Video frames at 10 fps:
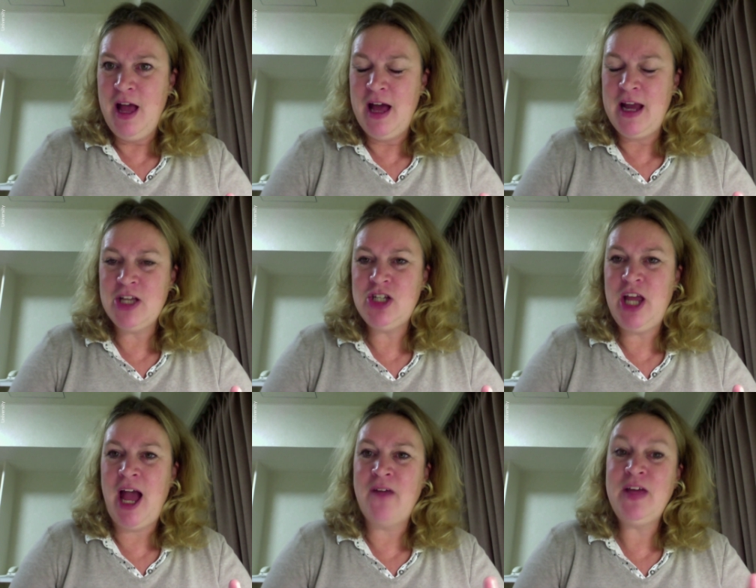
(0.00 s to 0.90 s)
And
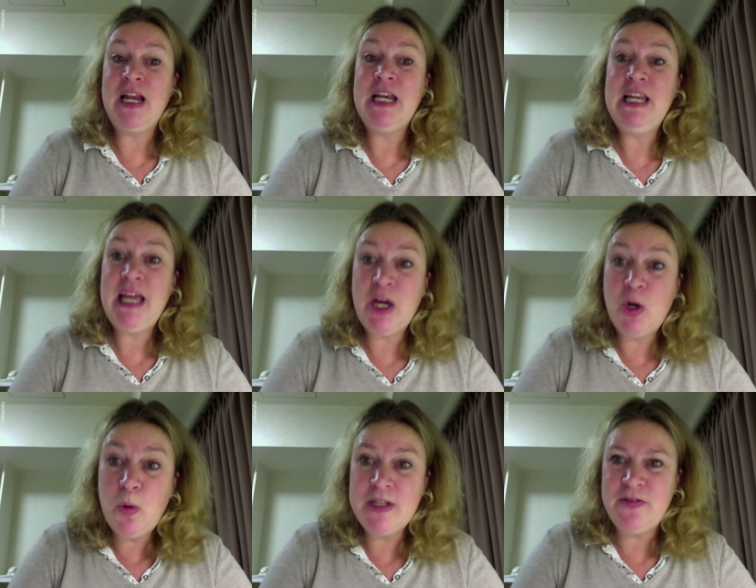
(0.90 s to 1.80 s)
actually, having
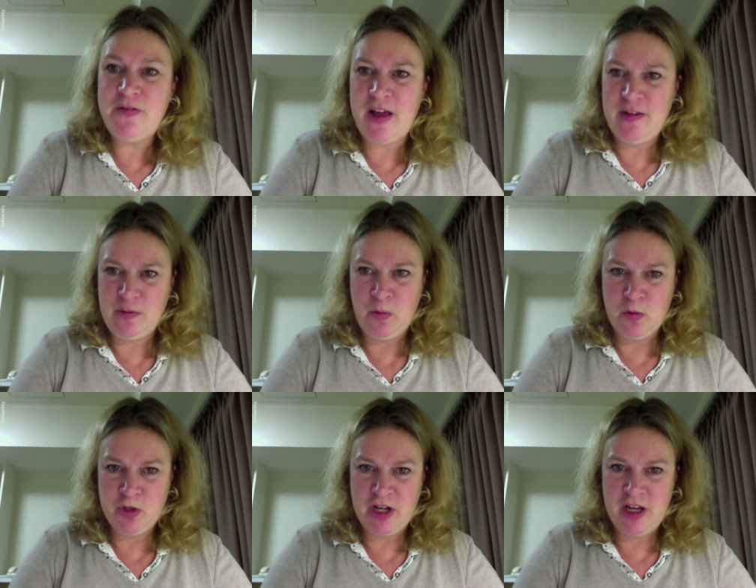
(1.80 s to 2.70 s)
liquid phase
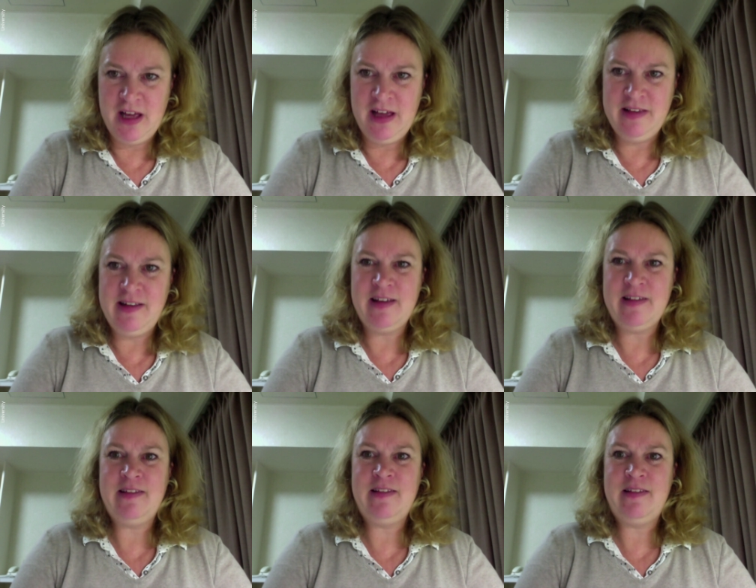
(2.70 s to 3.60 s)
water is an
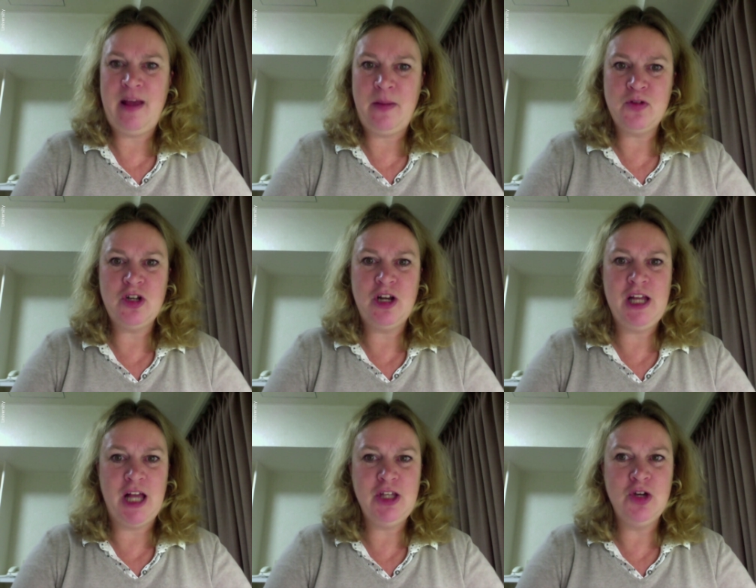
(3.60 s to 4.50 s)
exceptionally
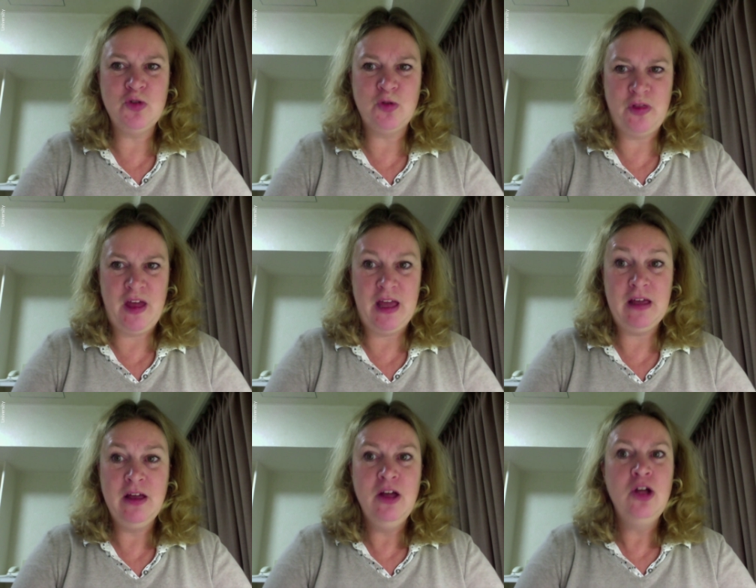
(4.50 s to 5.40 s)
unusual
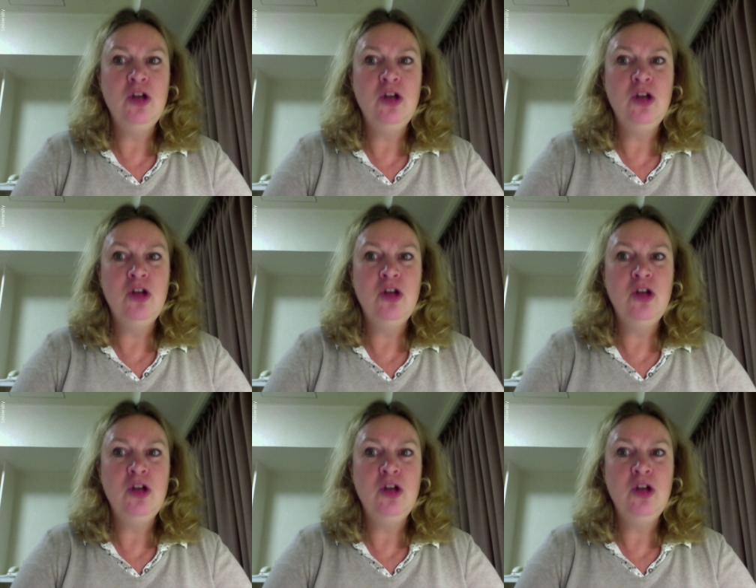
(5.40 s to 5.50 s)
thing,